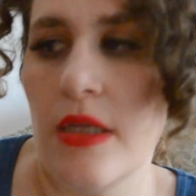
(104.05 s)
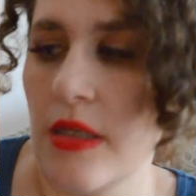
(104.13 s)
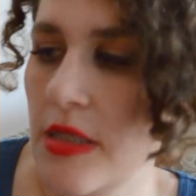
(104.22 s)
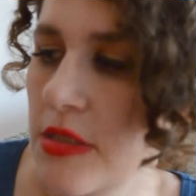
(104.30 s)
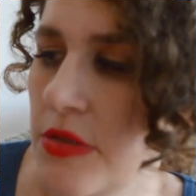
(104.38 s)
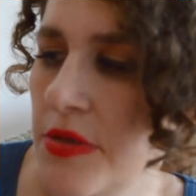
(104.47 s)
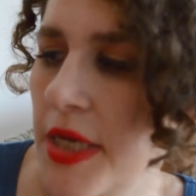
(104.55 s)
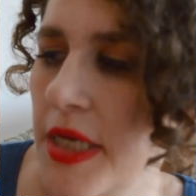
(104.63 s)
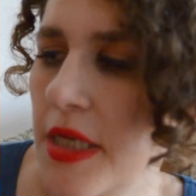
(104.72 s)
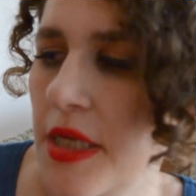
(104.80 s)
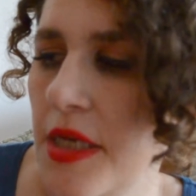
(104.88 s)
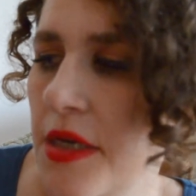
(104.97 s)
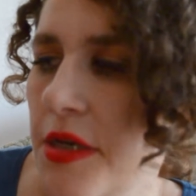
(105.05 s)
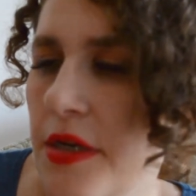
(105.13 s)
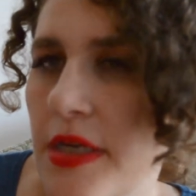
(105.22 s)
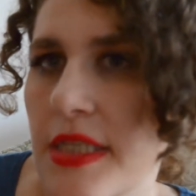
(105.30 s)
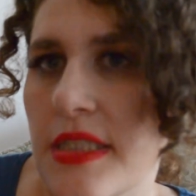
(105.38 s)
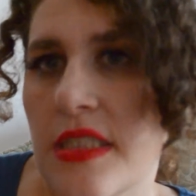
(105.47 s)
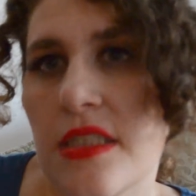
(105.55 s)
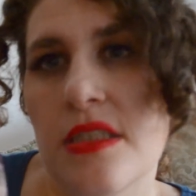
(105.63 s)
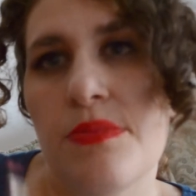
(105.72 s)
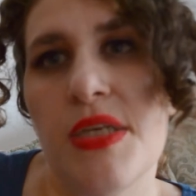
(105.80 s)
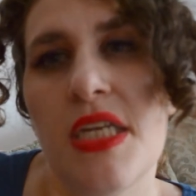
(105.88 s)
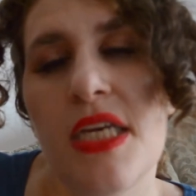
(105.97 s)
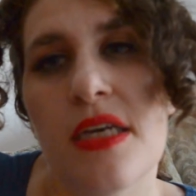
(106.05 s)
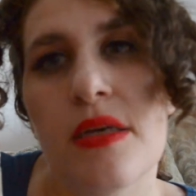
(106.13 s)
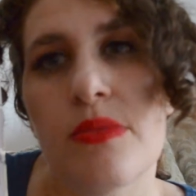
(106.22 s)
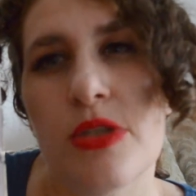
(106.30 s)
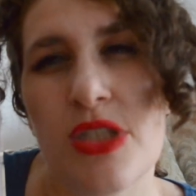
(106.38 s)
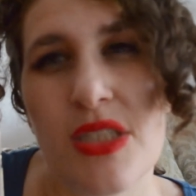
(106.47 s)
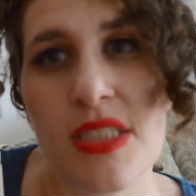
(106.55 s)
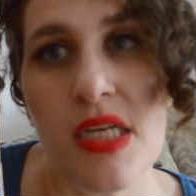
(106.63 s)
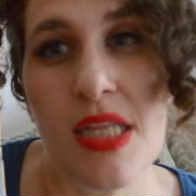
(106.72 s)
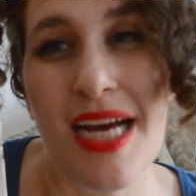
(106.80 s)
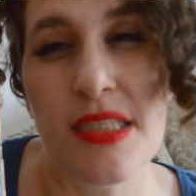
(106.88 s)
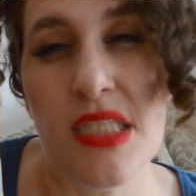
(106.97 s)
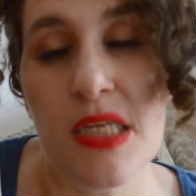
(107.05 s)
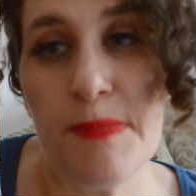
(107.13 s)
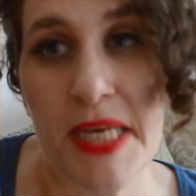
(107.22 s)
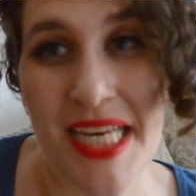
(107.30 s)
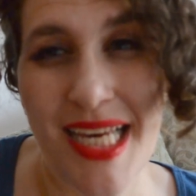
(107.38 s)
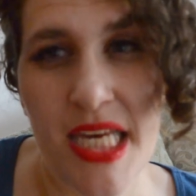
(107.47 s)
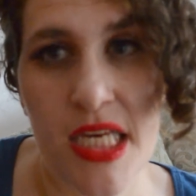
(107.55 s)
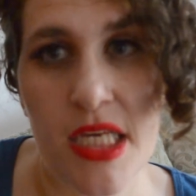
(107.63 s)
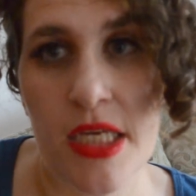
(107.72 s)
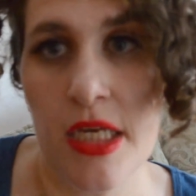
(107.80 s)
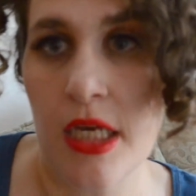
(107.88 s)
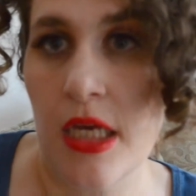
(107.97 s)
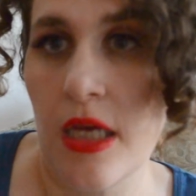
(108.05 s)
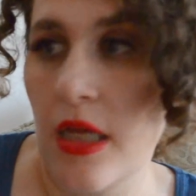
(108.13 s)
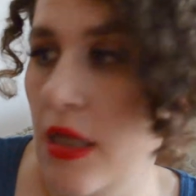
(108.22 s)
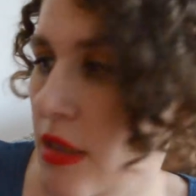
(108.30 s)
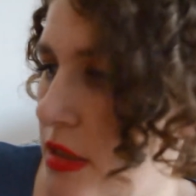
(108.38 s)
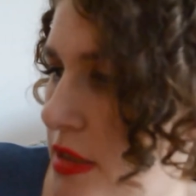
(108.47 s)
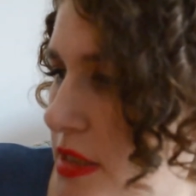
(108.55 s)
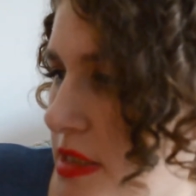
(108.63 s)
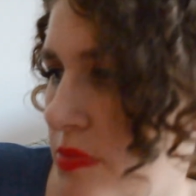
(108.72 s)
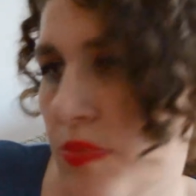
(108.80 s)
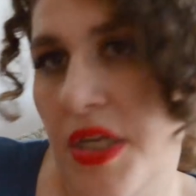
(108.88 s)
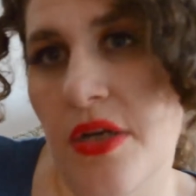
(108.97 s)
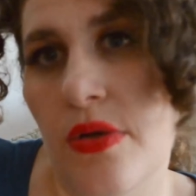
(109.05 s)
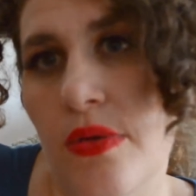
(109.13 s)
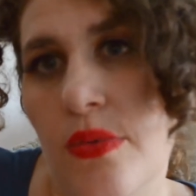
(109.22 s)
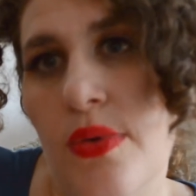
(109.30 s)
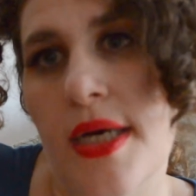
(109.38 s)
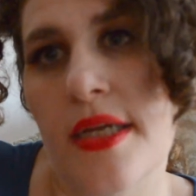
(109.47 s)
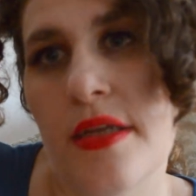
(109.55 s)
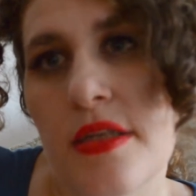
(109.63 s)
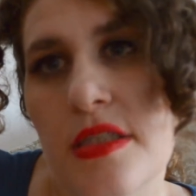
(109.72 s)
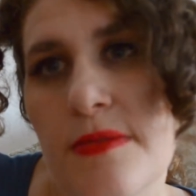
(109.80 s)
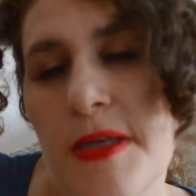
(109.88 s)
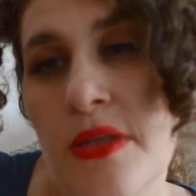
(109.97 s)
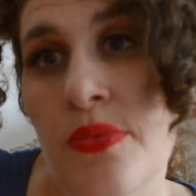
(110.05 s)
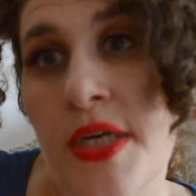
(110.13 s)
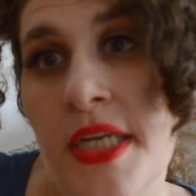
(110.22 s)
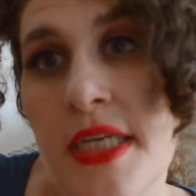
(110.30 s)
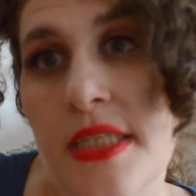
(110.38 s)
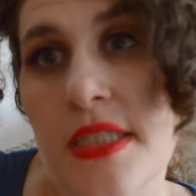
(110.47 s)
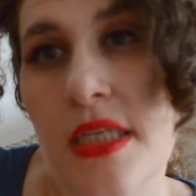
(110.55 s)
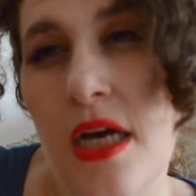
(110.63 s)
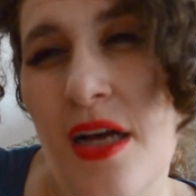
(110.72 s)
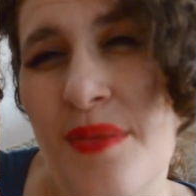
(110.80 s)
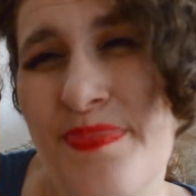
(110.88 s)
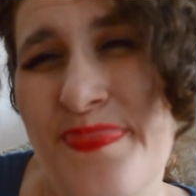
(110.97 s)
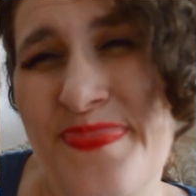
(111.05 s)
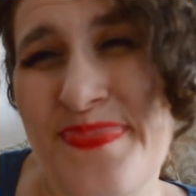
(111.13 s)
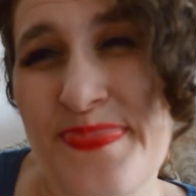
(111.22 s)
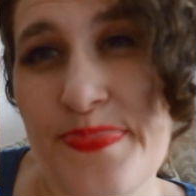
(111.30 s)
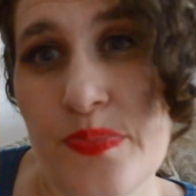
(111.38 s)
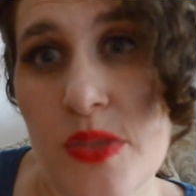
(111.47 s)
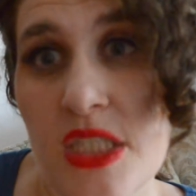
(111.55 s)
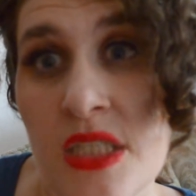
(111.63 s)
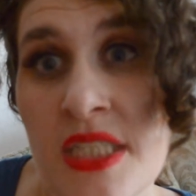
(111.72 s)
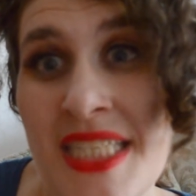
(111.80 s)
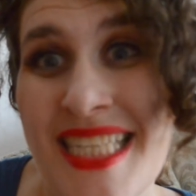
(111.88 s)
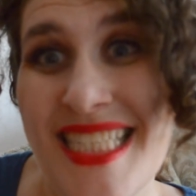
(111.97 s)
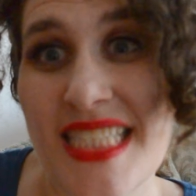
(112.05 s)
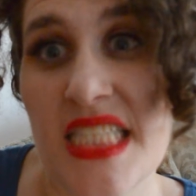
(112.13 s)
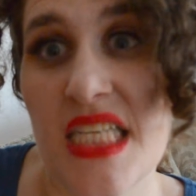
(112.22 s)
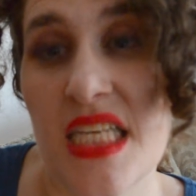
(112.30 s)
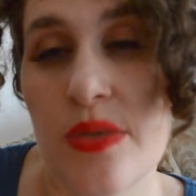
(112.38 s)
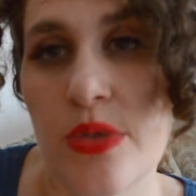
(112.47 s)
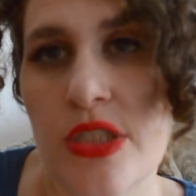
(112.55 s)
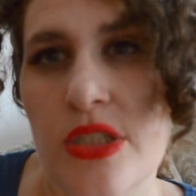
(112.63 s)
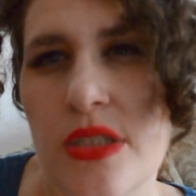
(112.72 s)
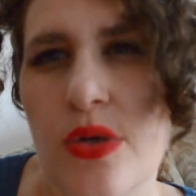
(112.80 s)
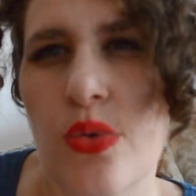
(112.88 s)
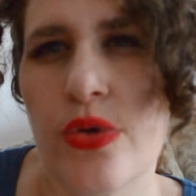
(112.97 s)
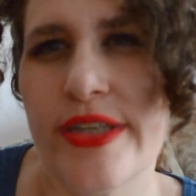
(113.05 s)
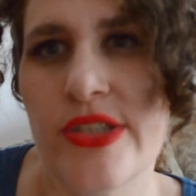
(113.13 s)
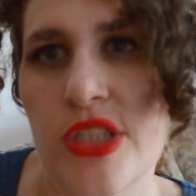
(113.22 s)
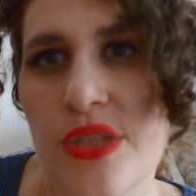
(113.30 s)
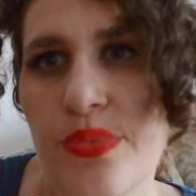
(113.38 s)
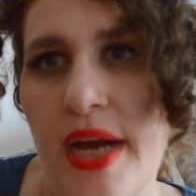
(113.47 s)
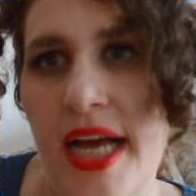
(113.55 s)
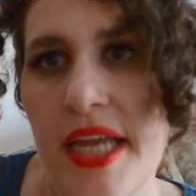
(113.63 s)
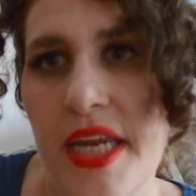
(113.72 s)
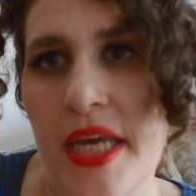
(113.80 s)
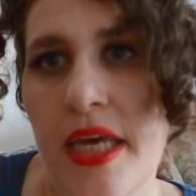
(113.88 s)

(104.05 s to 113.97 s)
This one right here is Disobedient, which is a classic pink. This middle one, this fifth one is EZ, which is an orangey red.